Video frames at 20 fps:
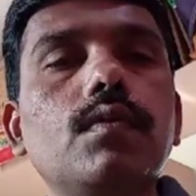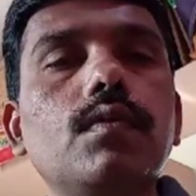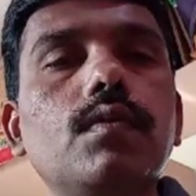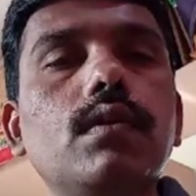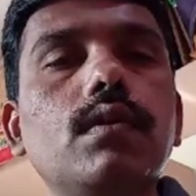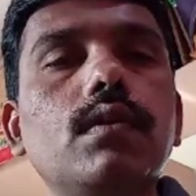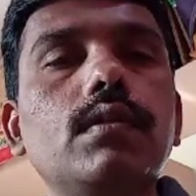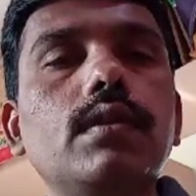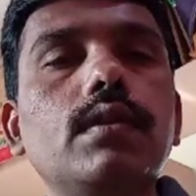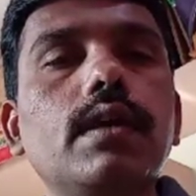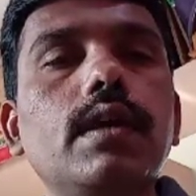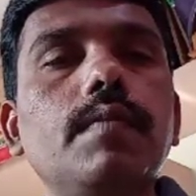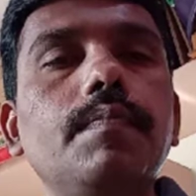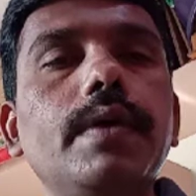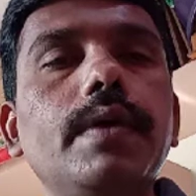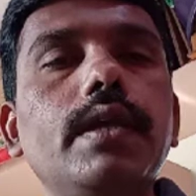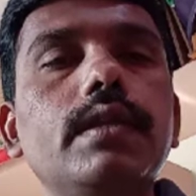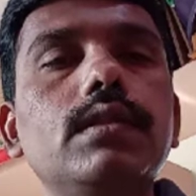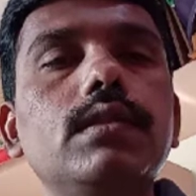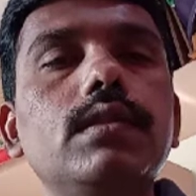The
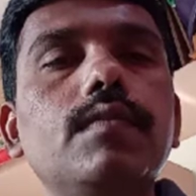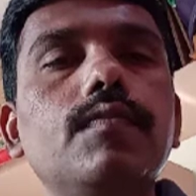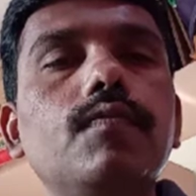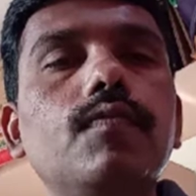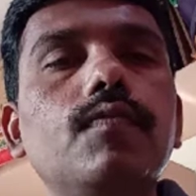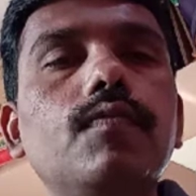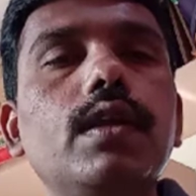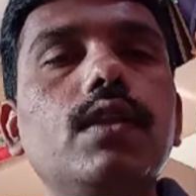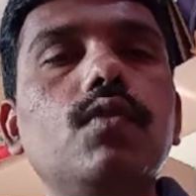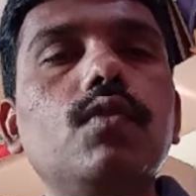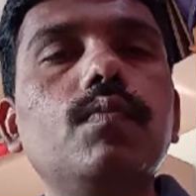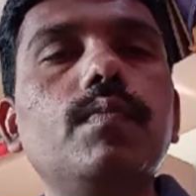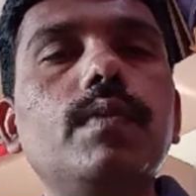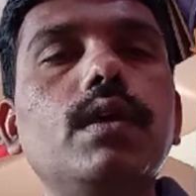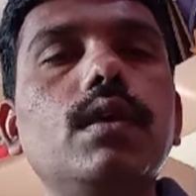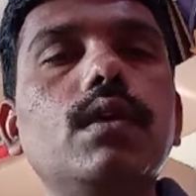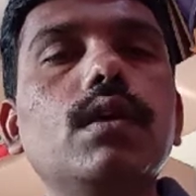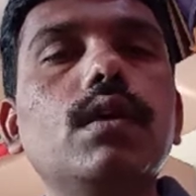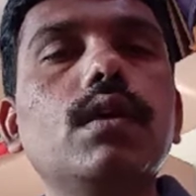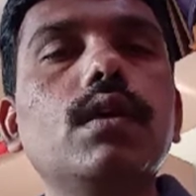comparison will
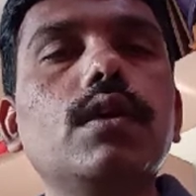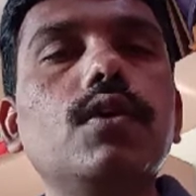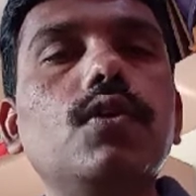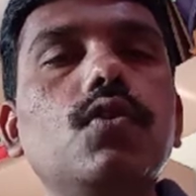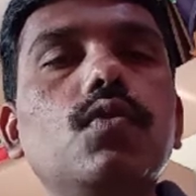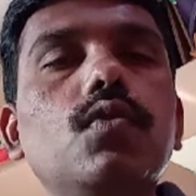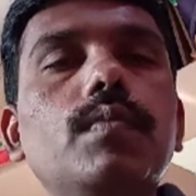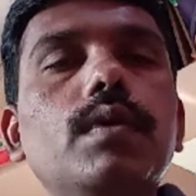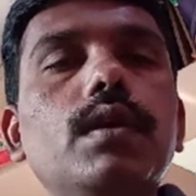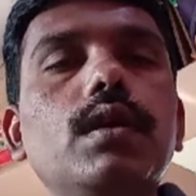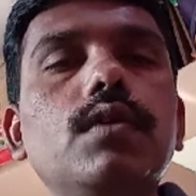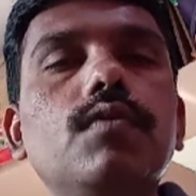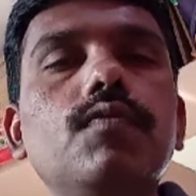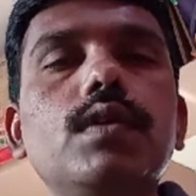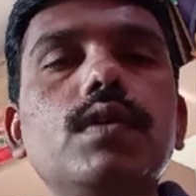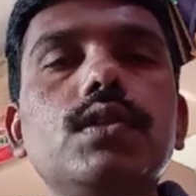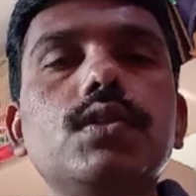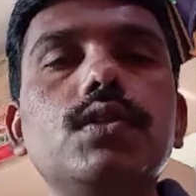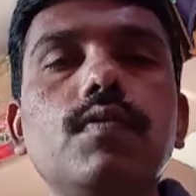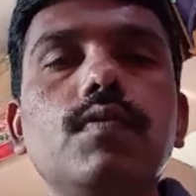give me v
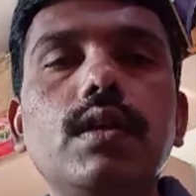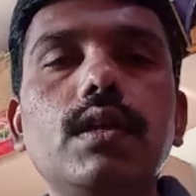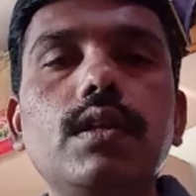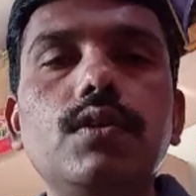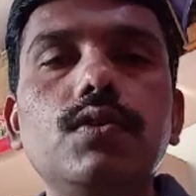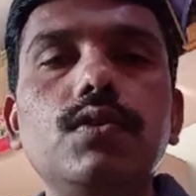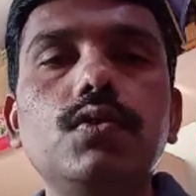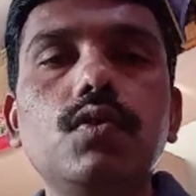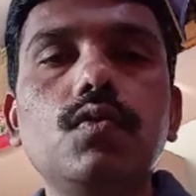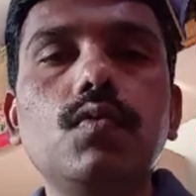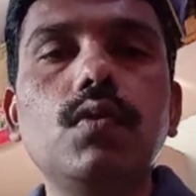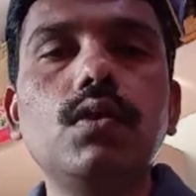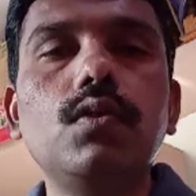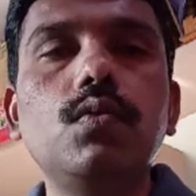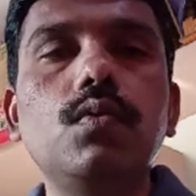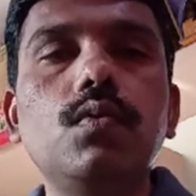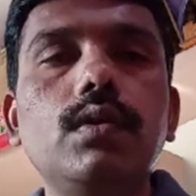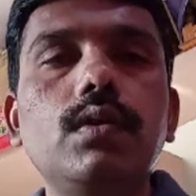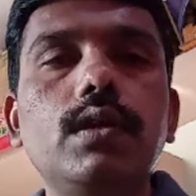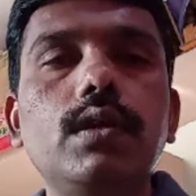square is equal to
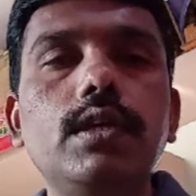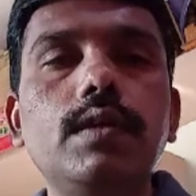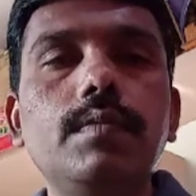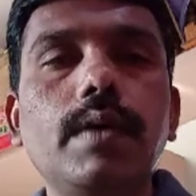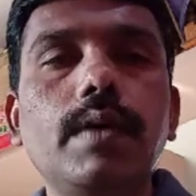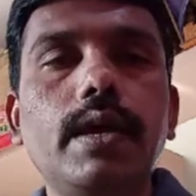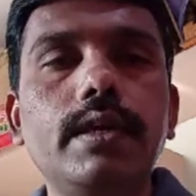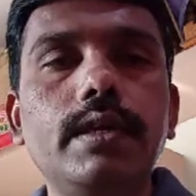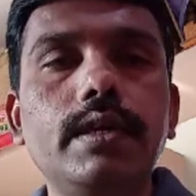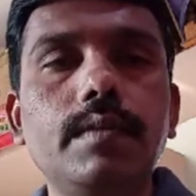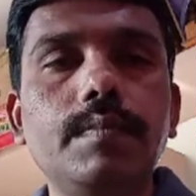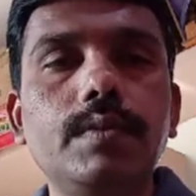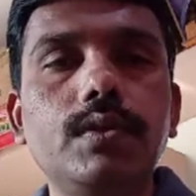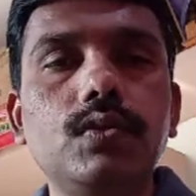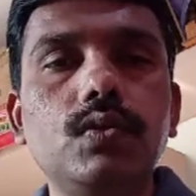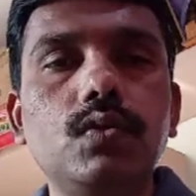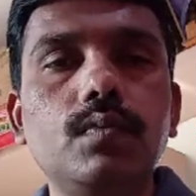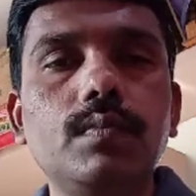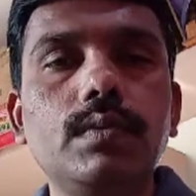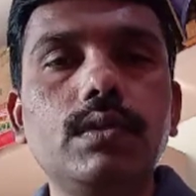t by m is to be
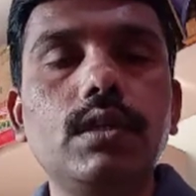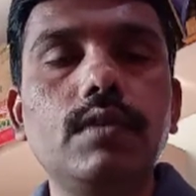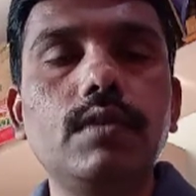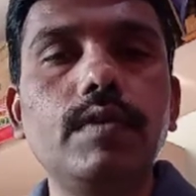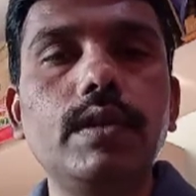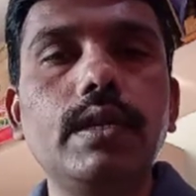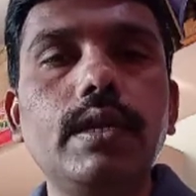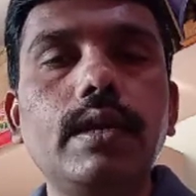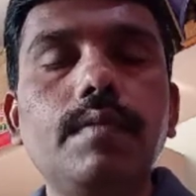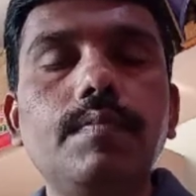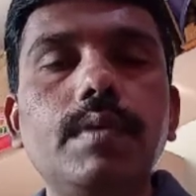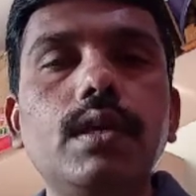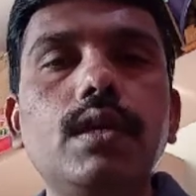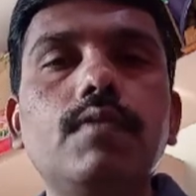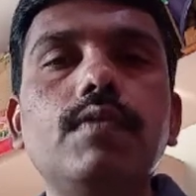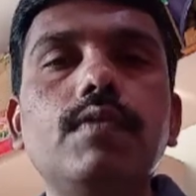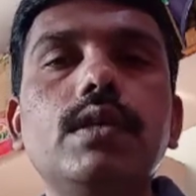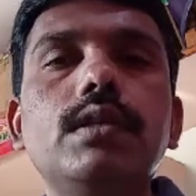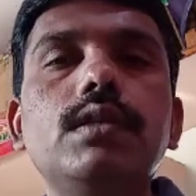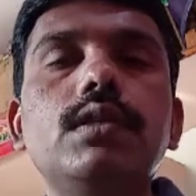there when I am
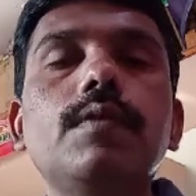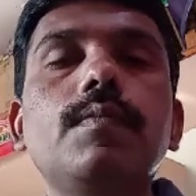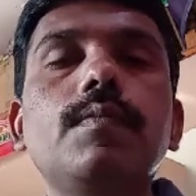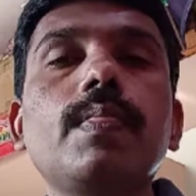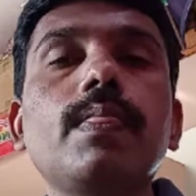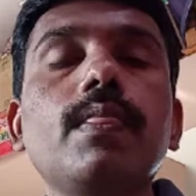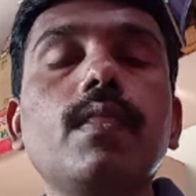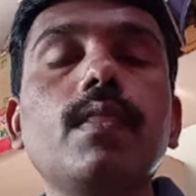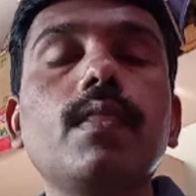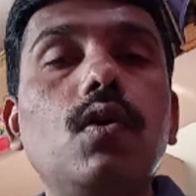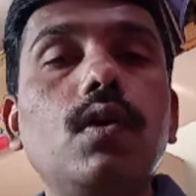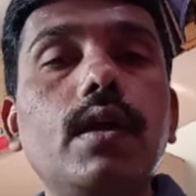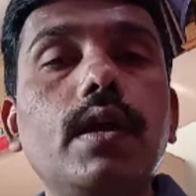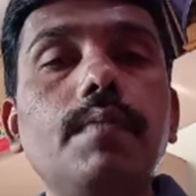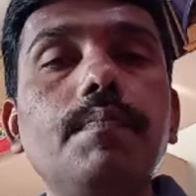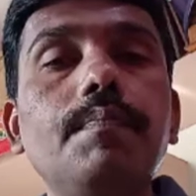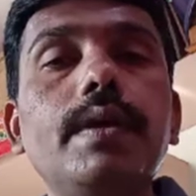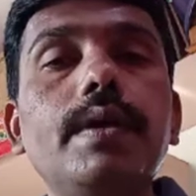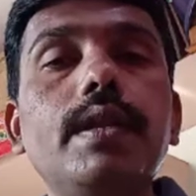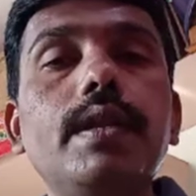equating or
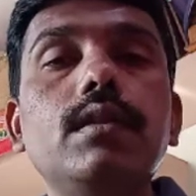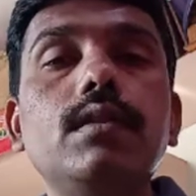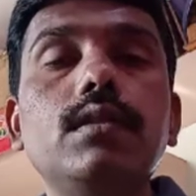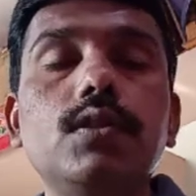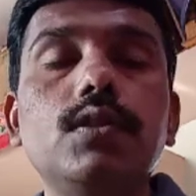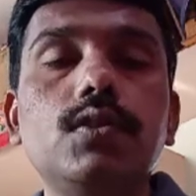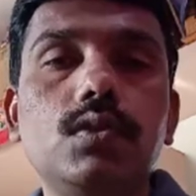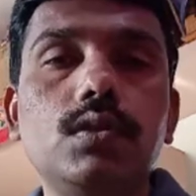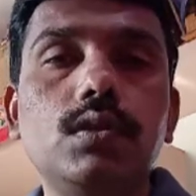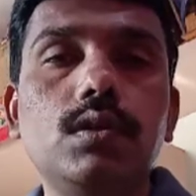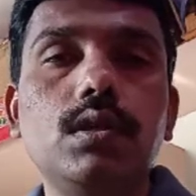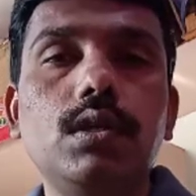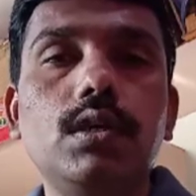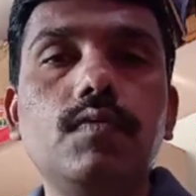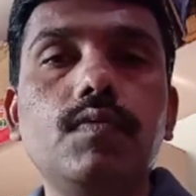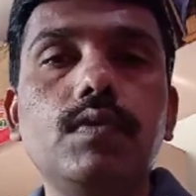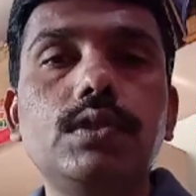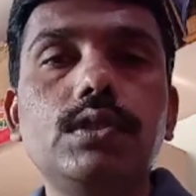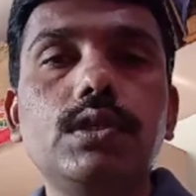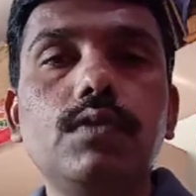comparing this
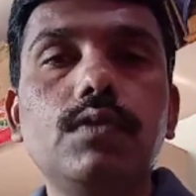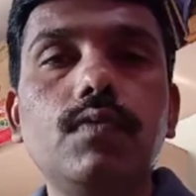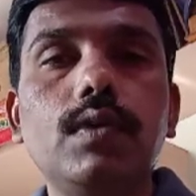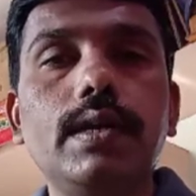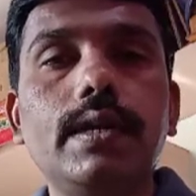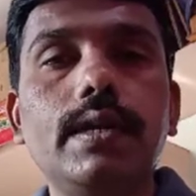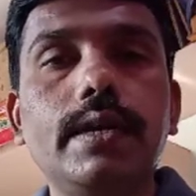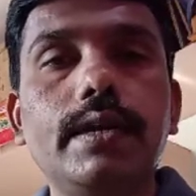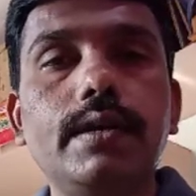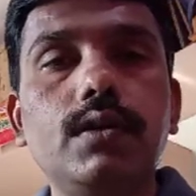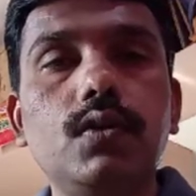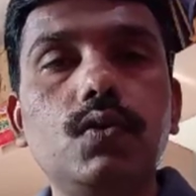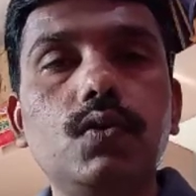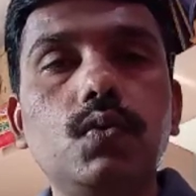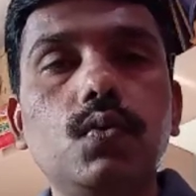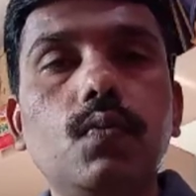equation 1 and 2.